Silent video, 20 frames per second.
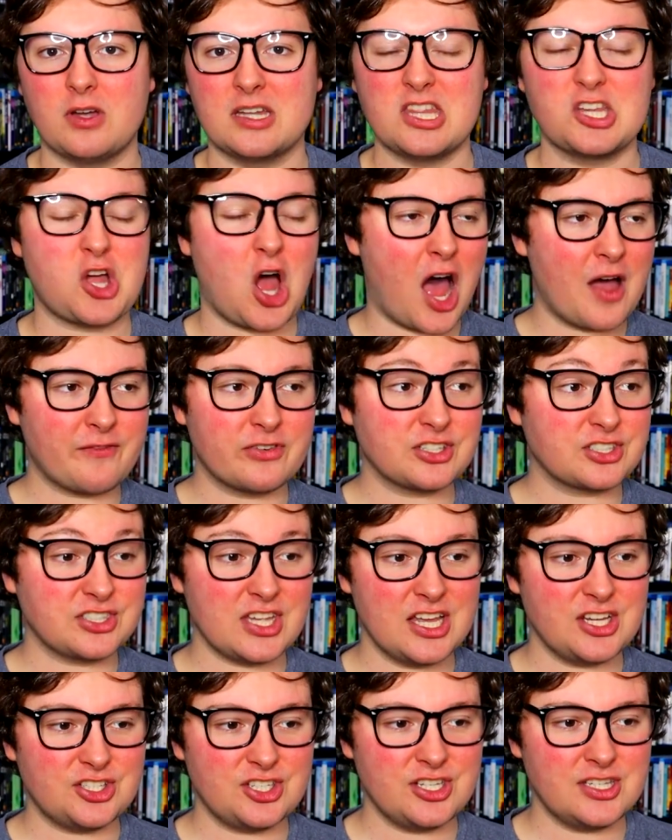Like, the
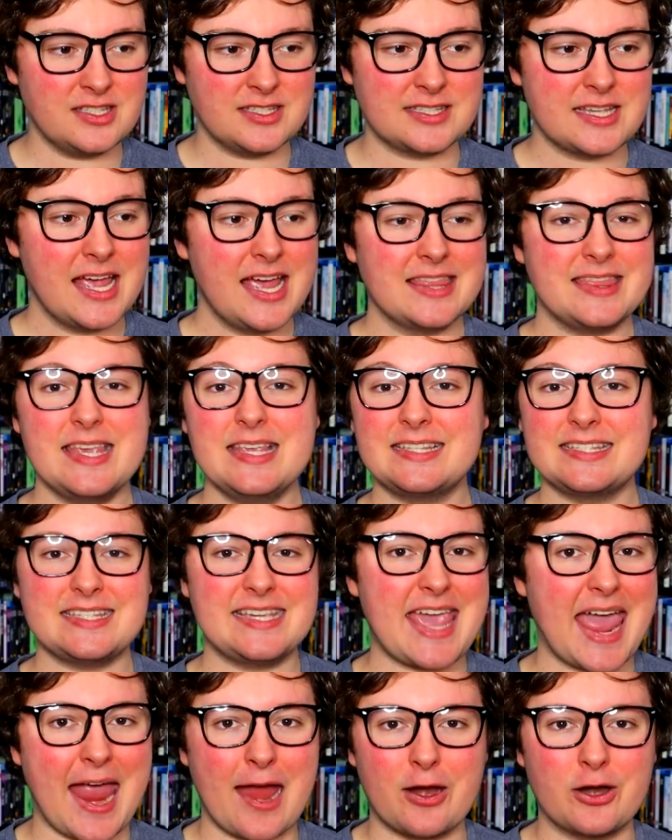conversations, these
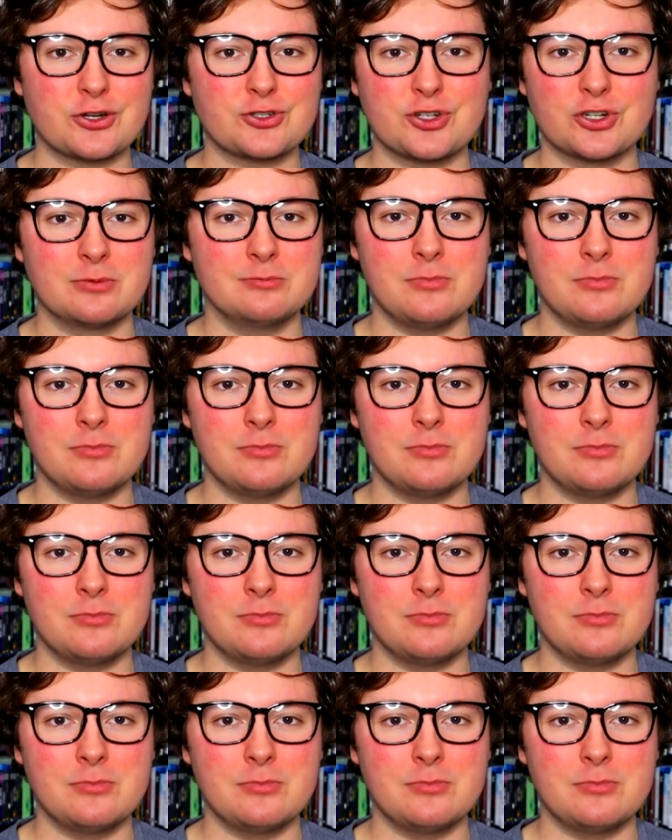character